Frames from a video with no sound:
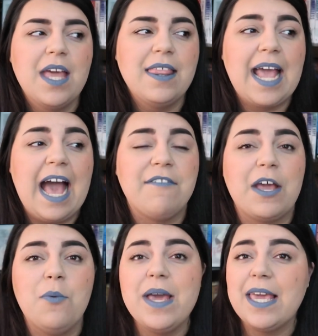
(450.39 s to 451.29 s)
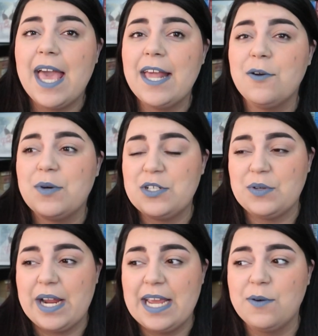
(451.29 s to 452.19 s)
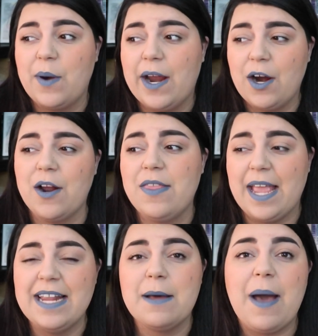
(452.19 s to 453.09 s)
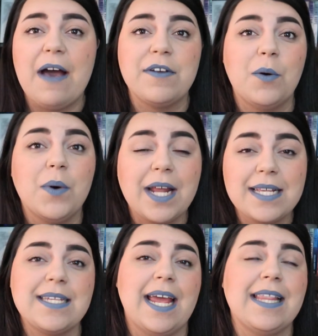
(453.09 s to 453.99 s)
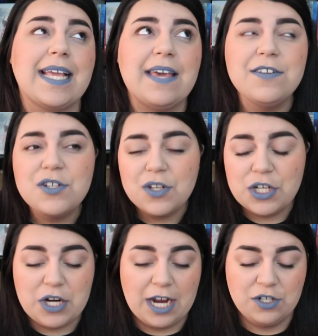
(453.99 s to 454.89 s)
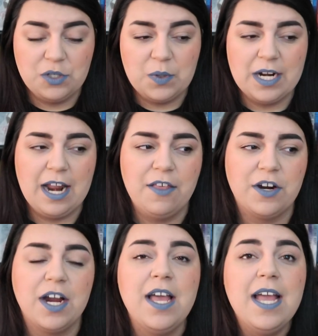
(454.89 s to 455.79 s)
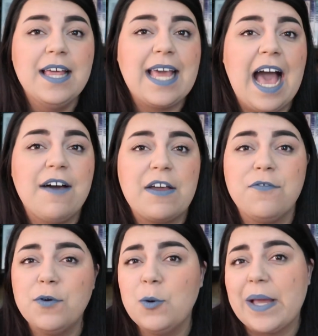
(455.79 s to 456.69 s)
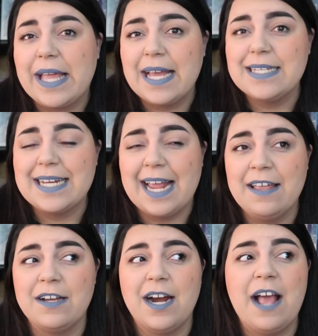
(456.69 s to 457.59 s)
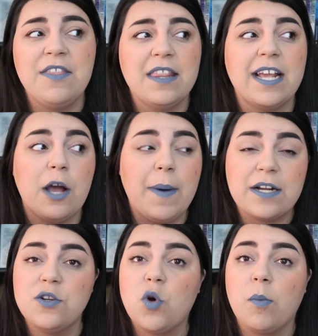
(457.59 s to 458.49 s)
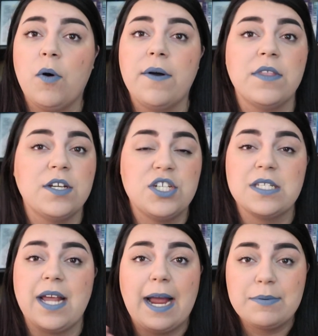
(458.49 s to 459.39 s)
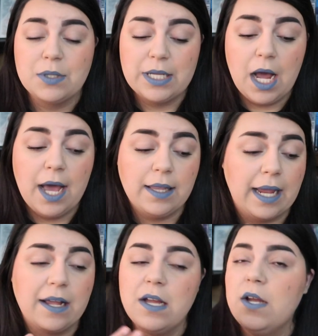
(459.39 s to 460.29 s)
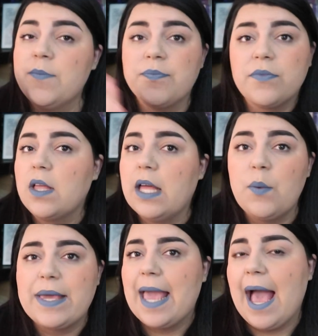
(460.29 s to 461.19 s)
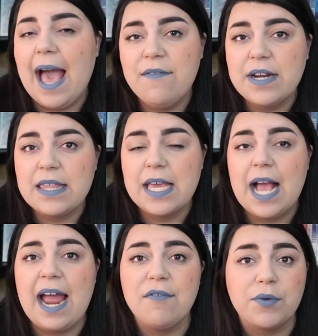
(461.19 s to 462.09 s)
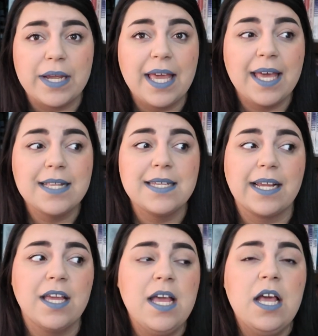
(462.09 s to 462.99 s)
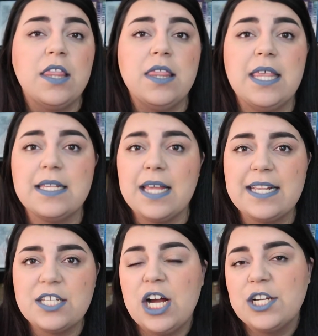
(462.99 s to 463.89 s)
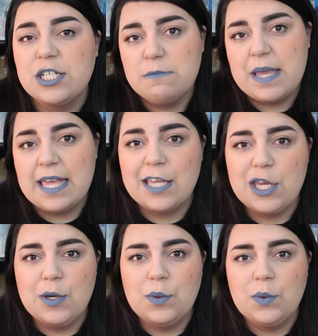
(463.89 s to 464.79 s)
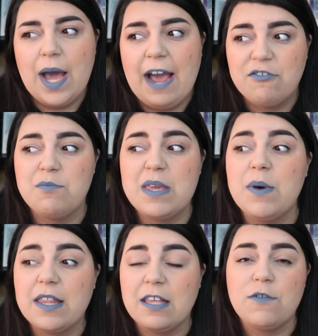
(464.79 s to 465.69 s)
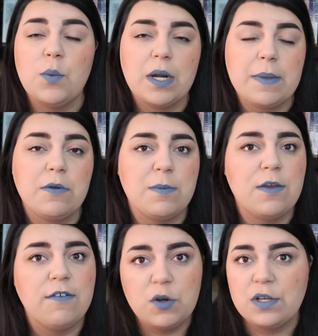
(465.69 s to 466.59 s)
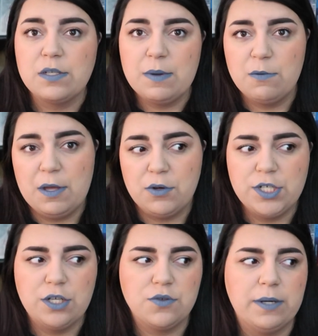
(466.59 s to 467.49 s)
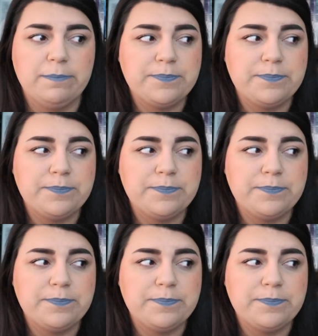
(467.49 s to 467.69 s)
They have a weekend retreat where they end up having a one night stand. They give into their attraction to one another. They have a full weekend together and then they go back to normal. And then she's like, absolutely not. Like, like we can't have anything. I have three kids. Like this, it's not just me that you have to be with. If you want to be with me, you have to also be with my three children.